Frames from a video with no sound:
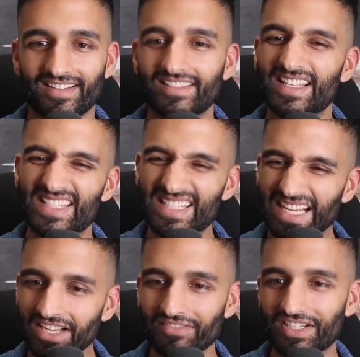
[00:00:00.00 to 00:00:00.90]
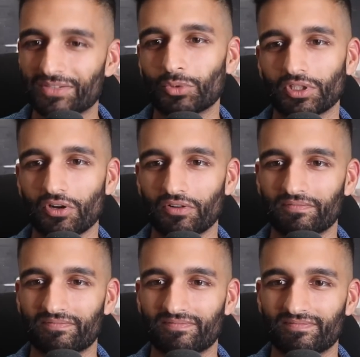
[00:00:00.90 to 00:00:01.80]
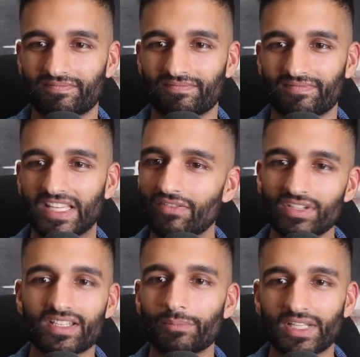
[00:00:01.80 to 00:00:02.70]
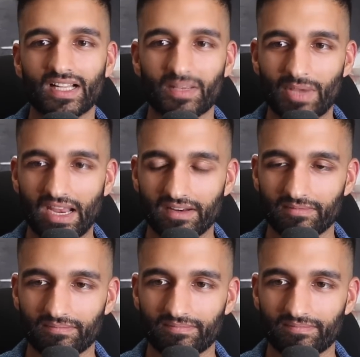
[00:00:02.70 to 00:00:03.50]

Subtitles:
The sting of it will go. Even something like pain.